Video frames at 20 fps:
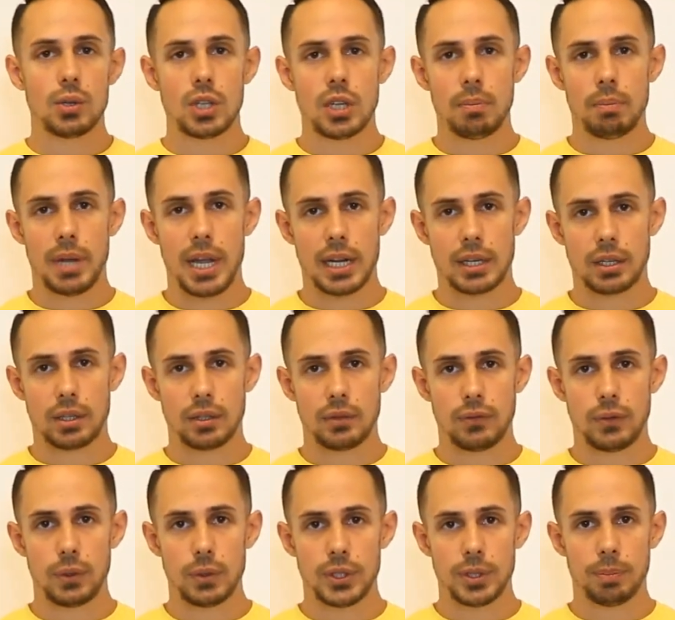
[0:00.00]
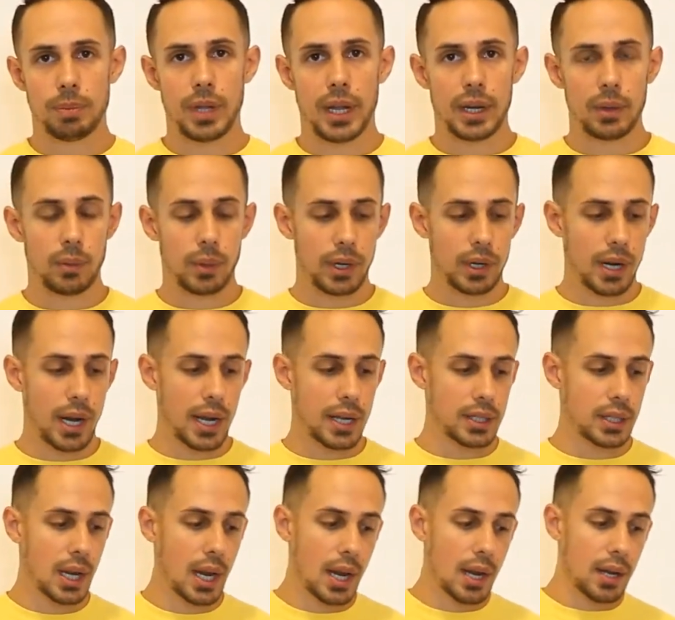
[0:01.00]
impact on the food supply.
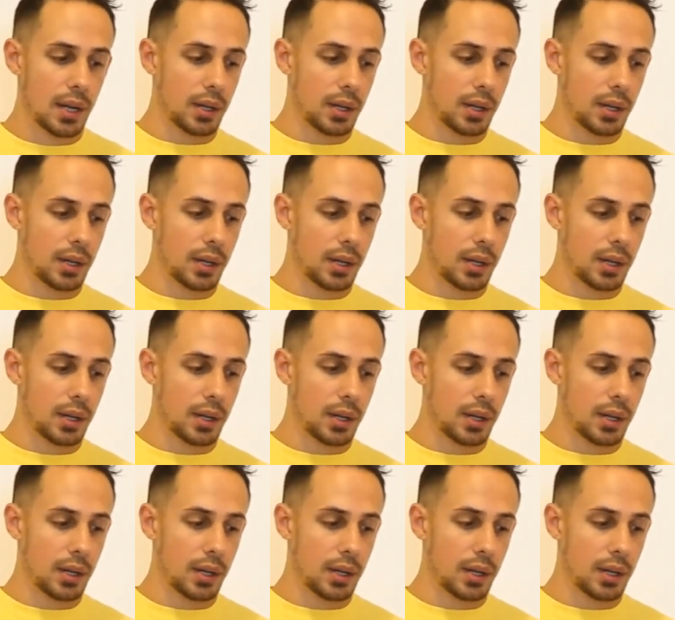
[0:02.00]
Whereas